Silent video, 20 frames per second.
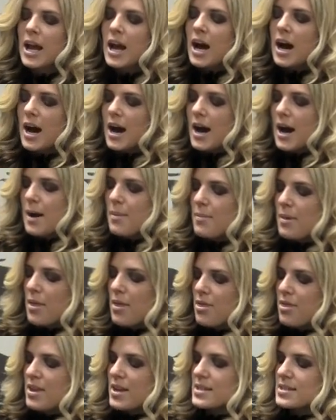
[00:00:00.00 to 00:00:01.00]

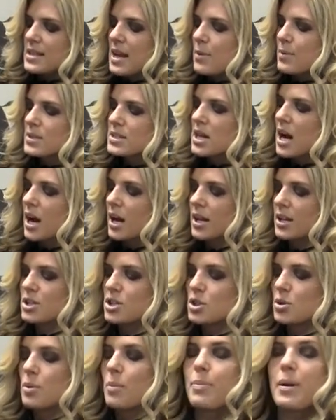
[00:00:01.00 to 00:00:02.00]
This I would tuck
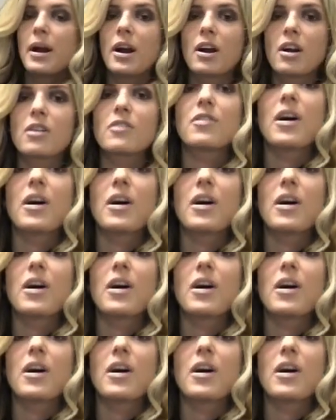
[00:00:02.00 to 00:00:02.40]
into a pair